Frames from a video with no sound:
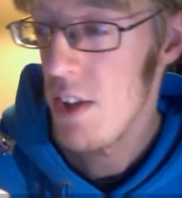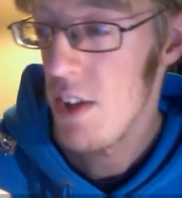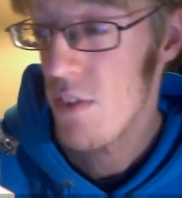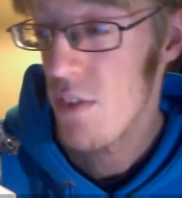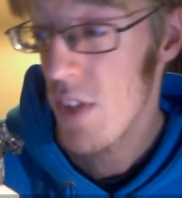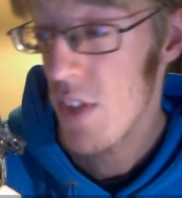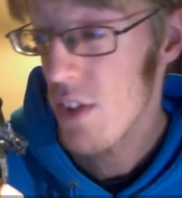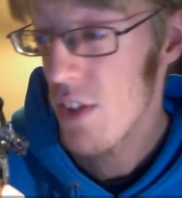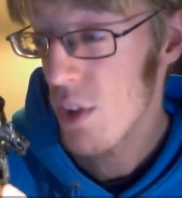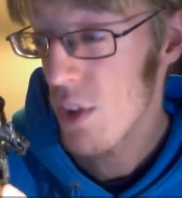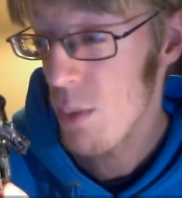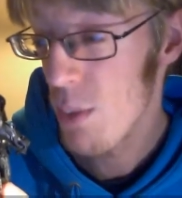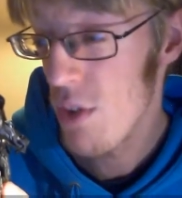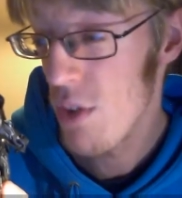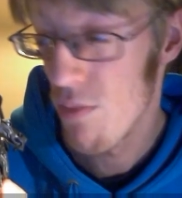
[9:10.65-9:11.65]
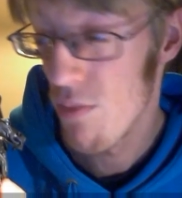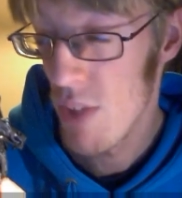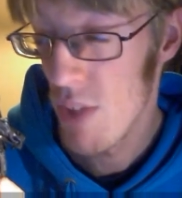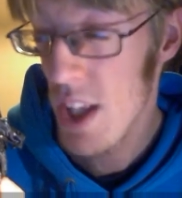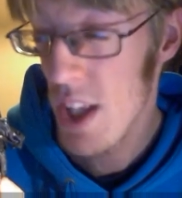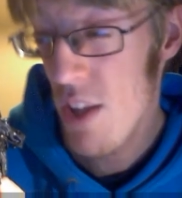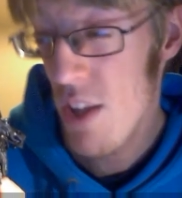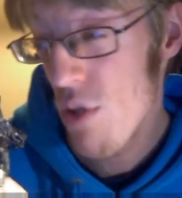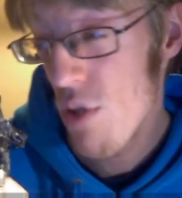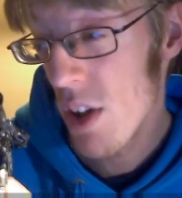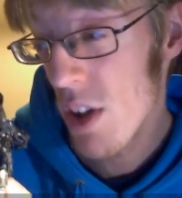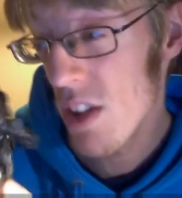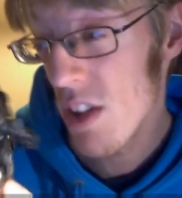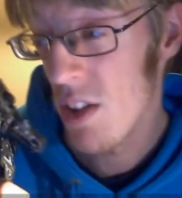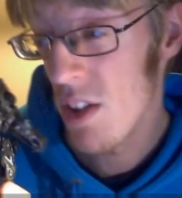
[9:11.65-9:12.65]
his face sculpt is really
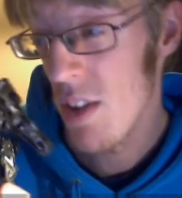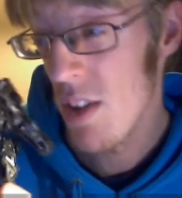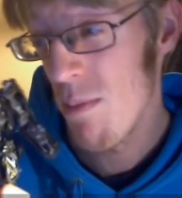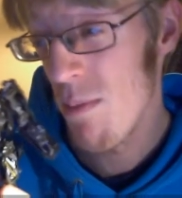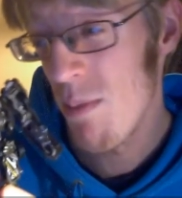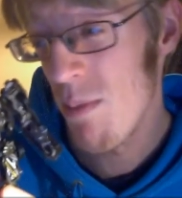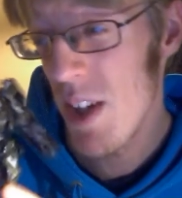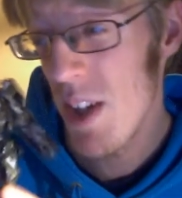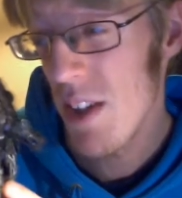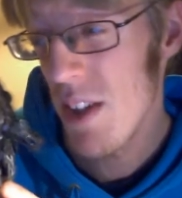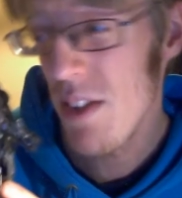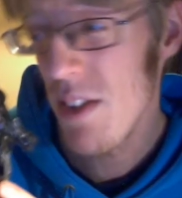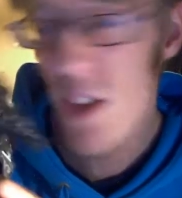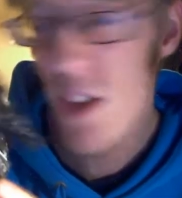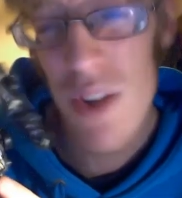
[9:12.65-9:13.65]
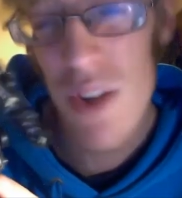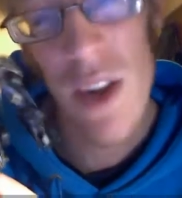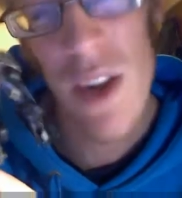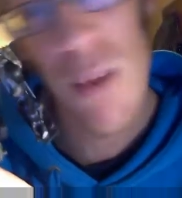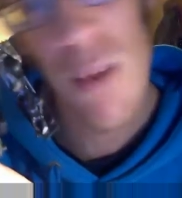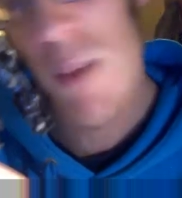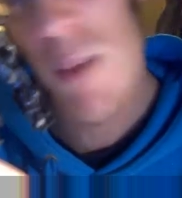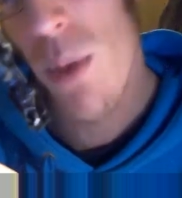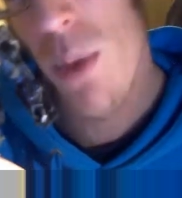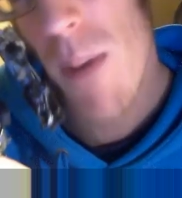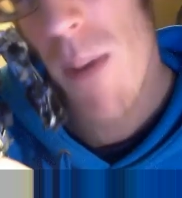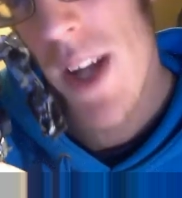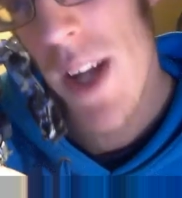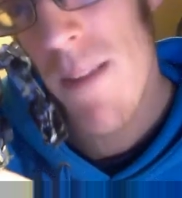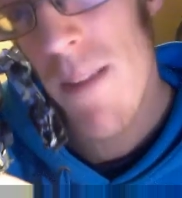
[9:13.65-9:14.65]
intricate, and it might have used a little bit more
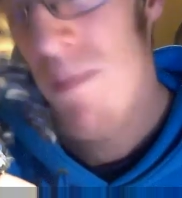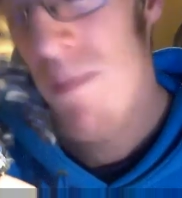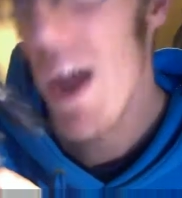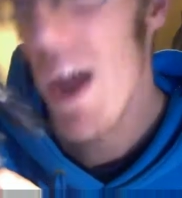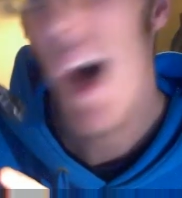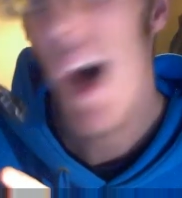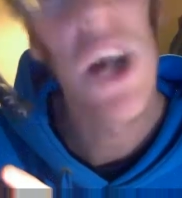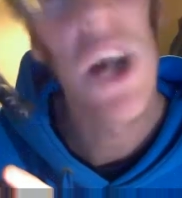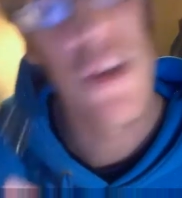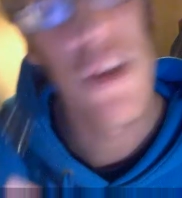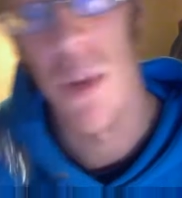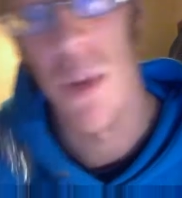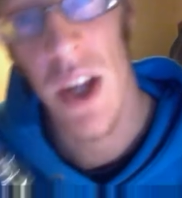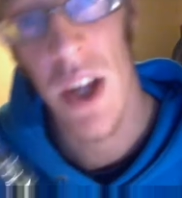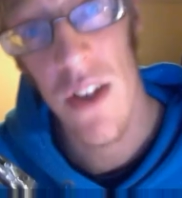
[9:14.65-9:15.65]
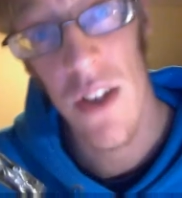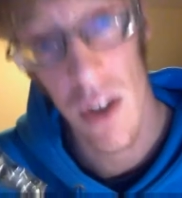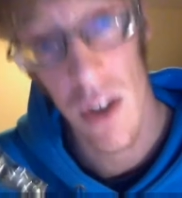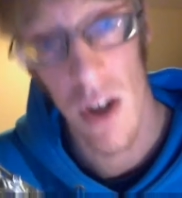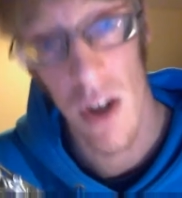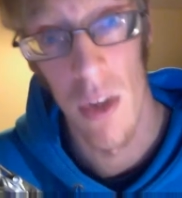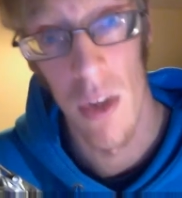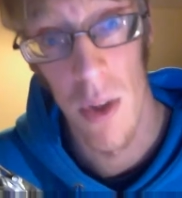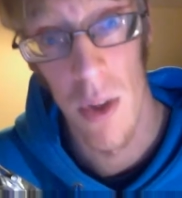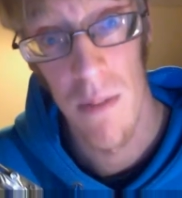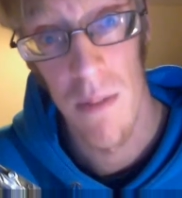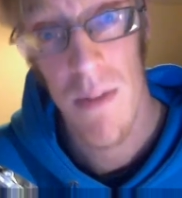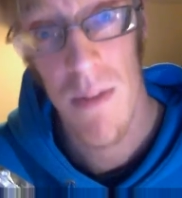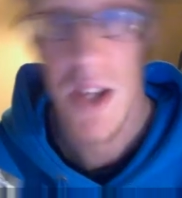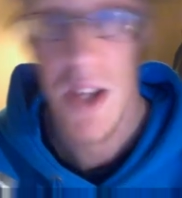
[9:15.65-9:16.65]
paint. I did want to get a Dakara one,
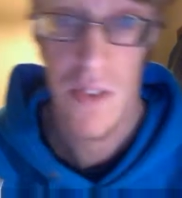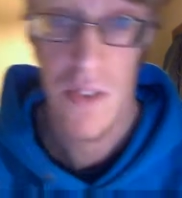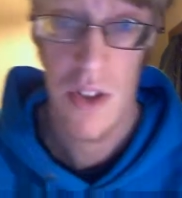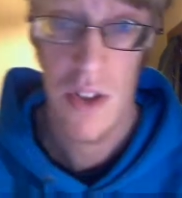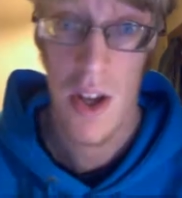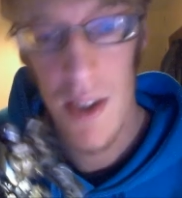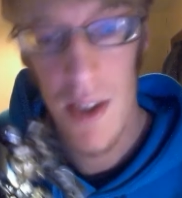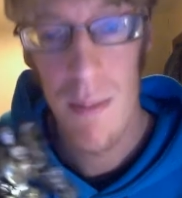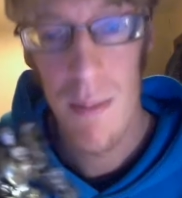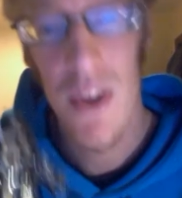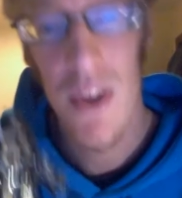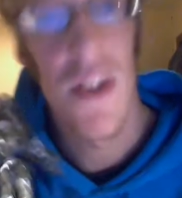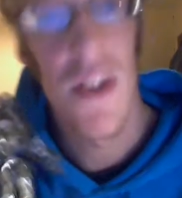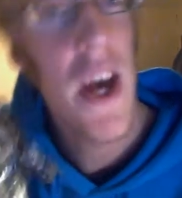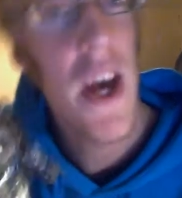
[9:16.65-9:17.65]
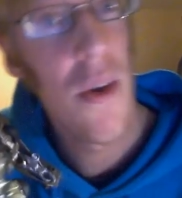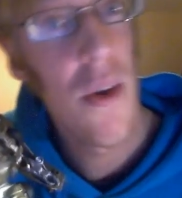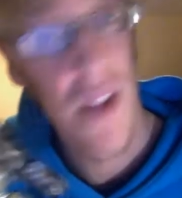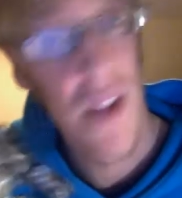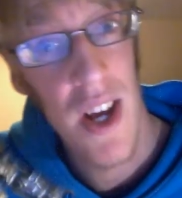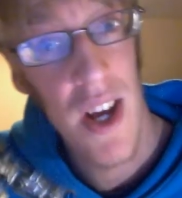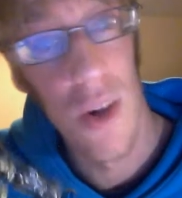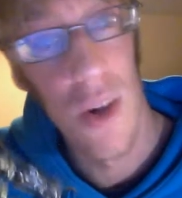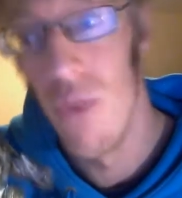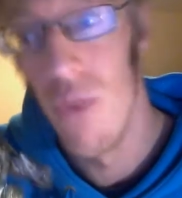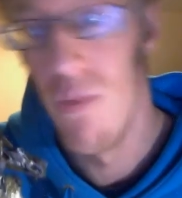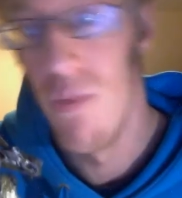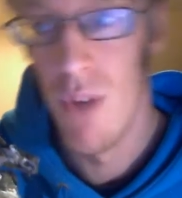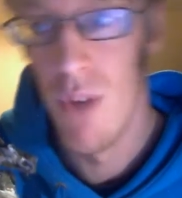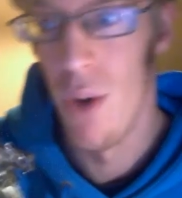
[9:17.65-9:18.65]
I have to say, because the head on that looked
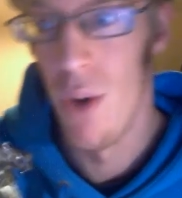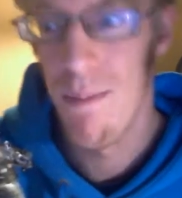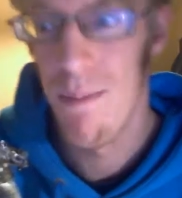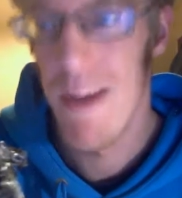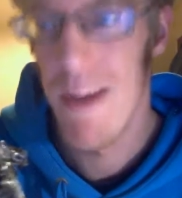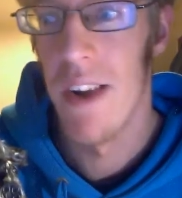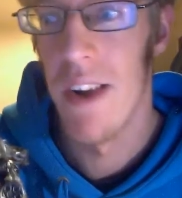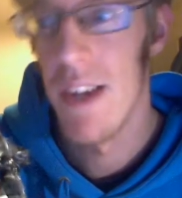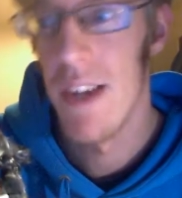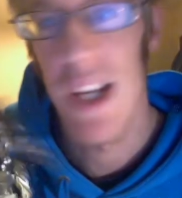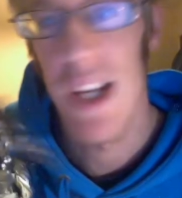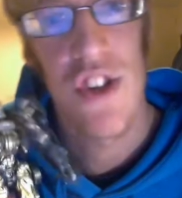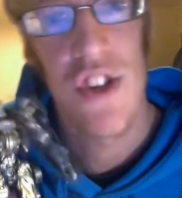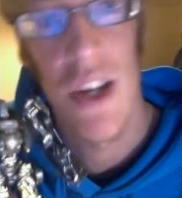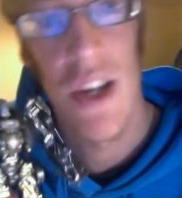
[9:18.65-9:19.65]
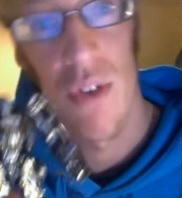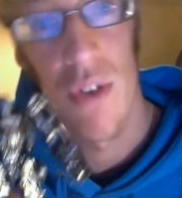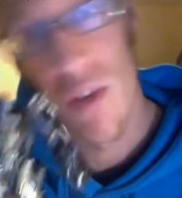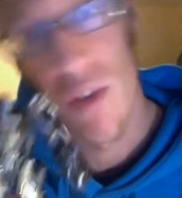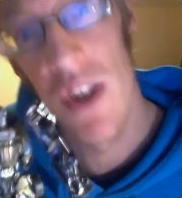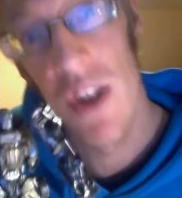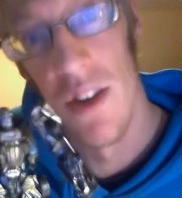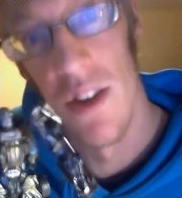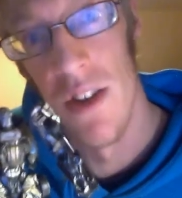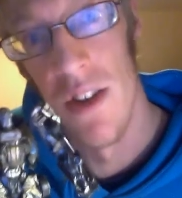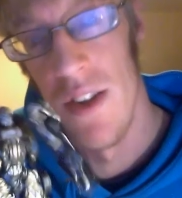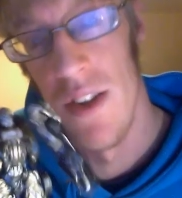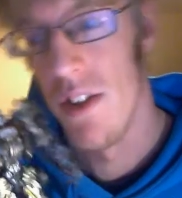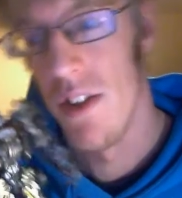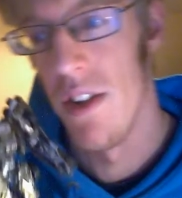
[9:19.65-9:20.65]
a lot better. He actually has green
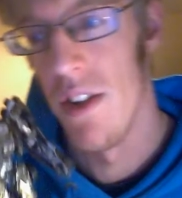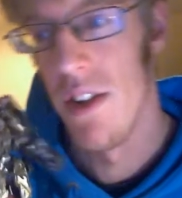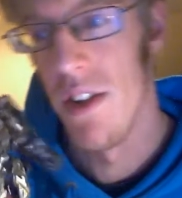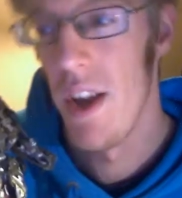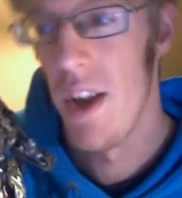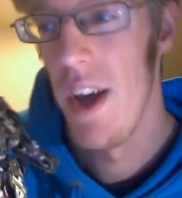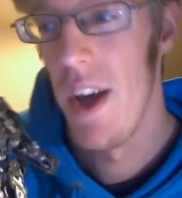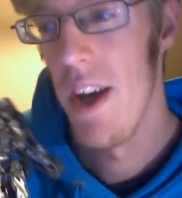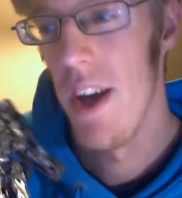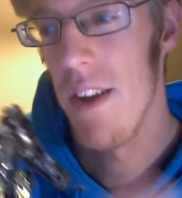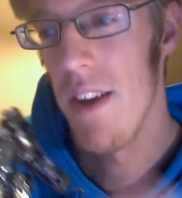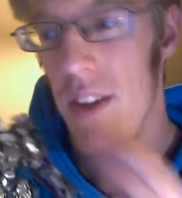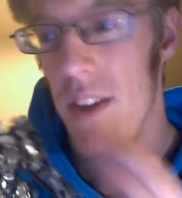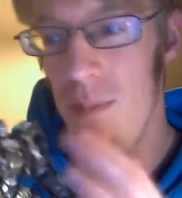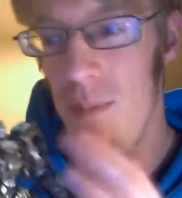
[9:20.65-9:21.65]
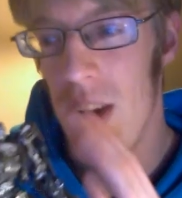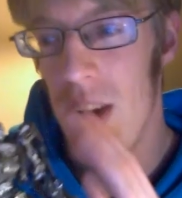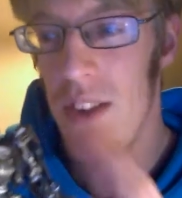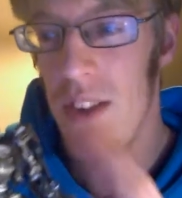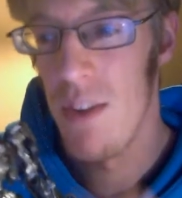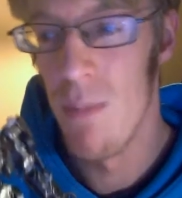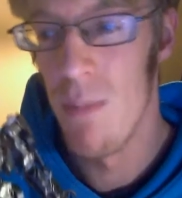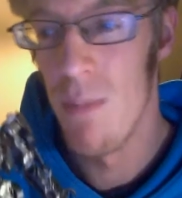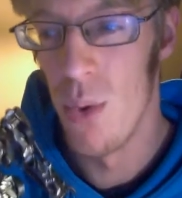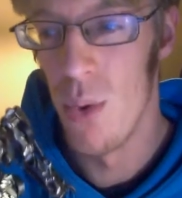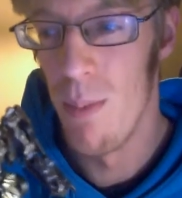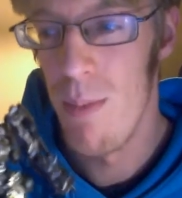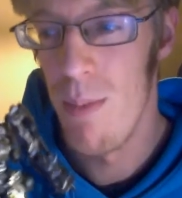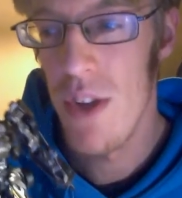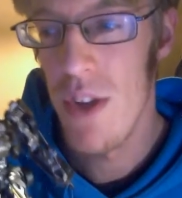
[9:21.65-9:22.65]
eyes, and they've painted more
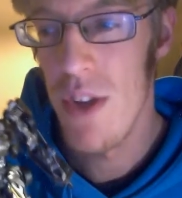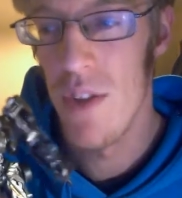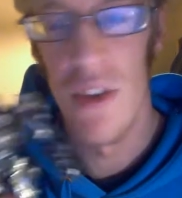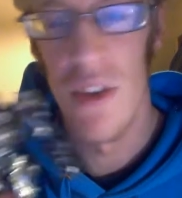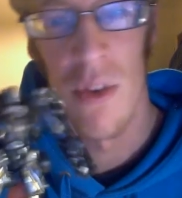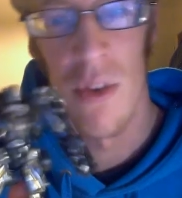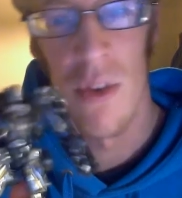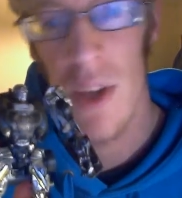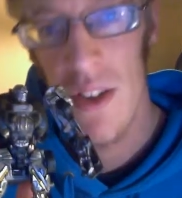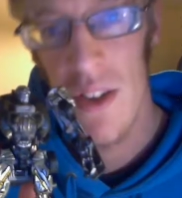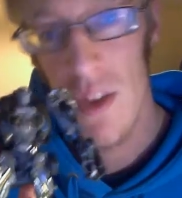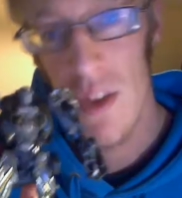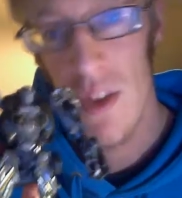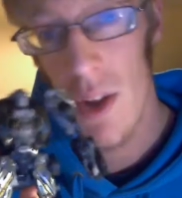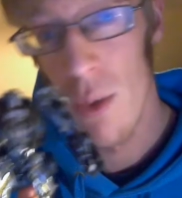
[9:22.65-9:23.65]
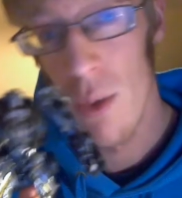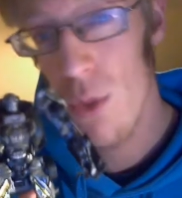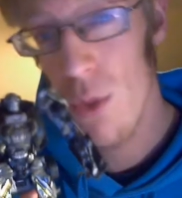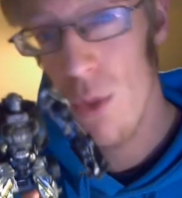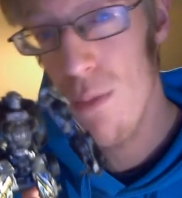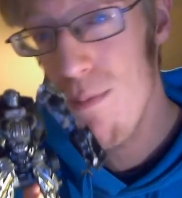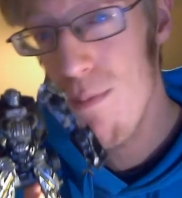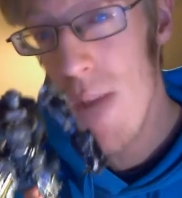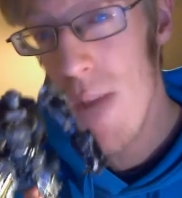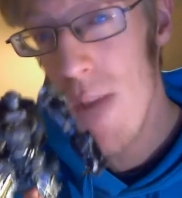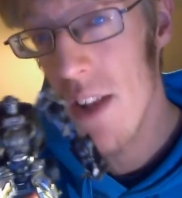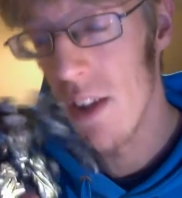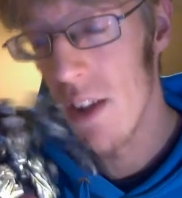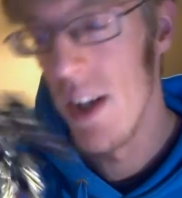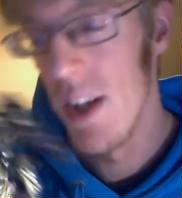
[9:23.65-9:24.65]
bits of his nod in, so it looks
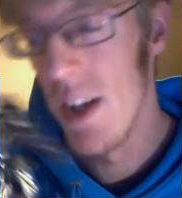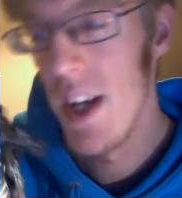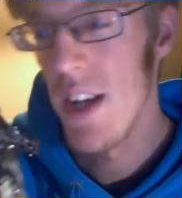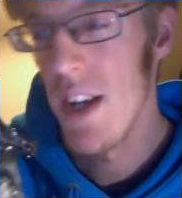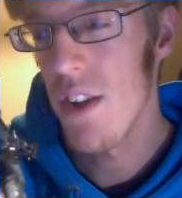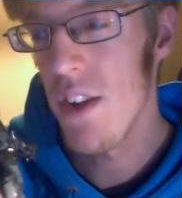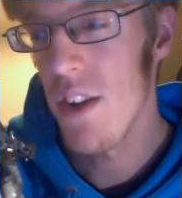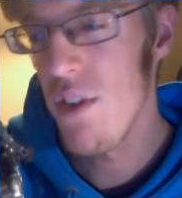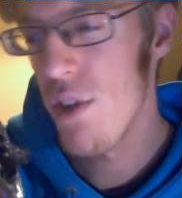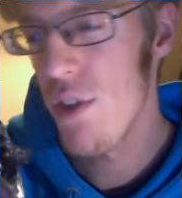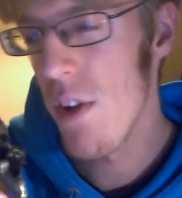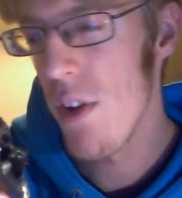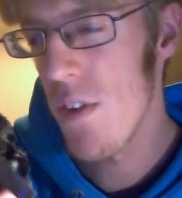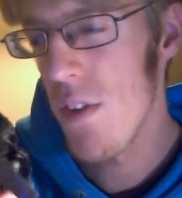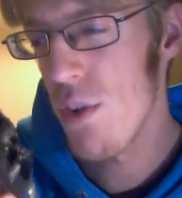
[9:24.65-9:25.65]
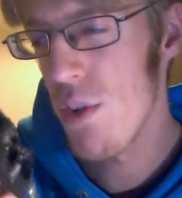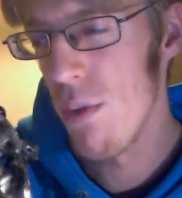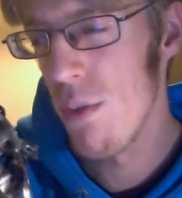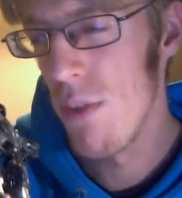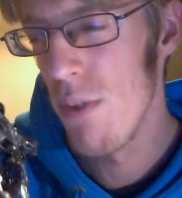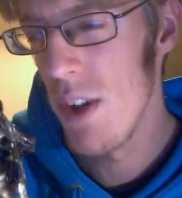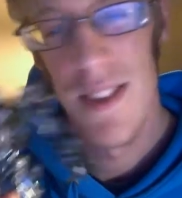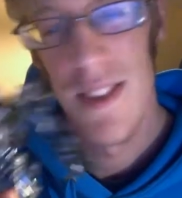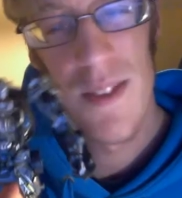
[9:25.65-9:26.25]
better. It doesn't just look like this sort of